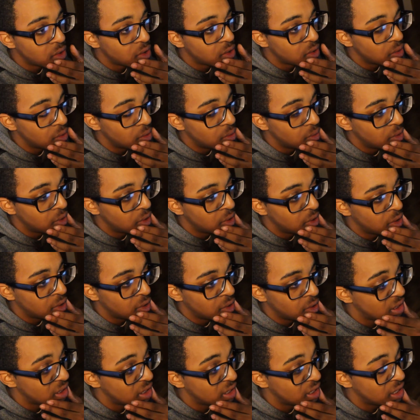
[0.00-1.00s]

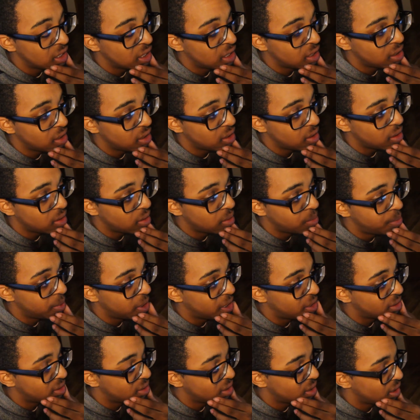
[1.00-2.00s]
So yeah,
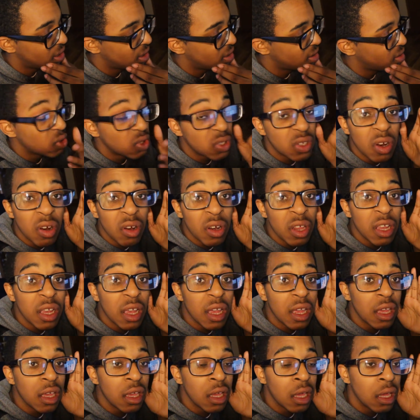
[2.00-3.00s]
about that. Starting
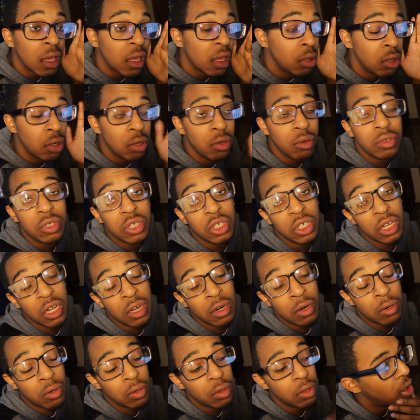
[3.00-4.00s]
a new
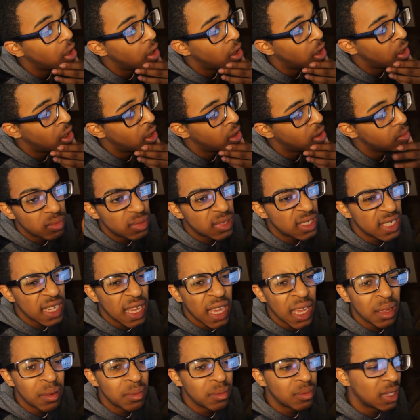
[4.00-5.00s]
channel,
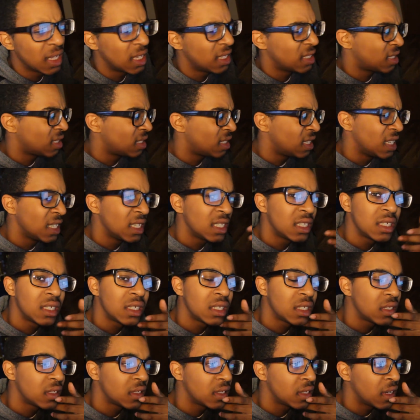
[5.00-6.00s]
same as
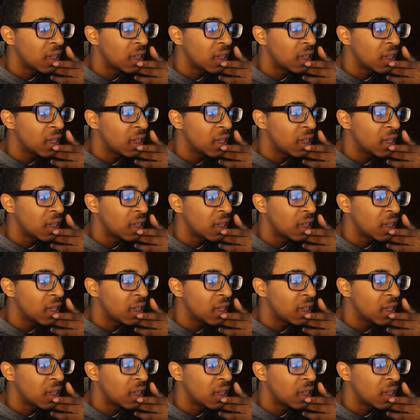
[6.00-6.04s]
this.